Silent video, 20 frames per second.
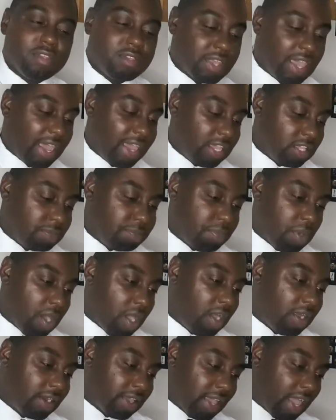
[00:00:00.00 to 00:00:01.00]
that is
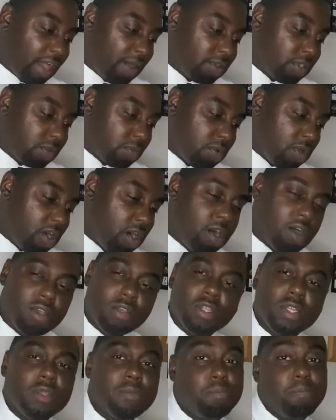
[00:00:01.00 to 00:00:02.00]
partly how you are
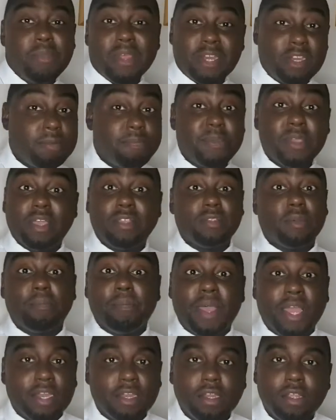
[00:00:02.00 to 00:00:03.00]
meant to be as a
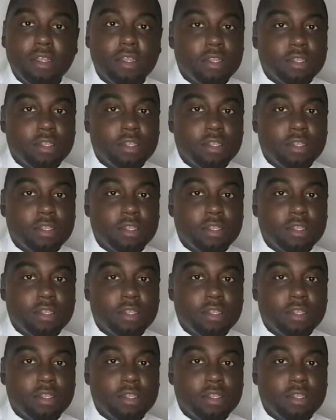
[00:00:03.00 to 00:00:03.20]
man.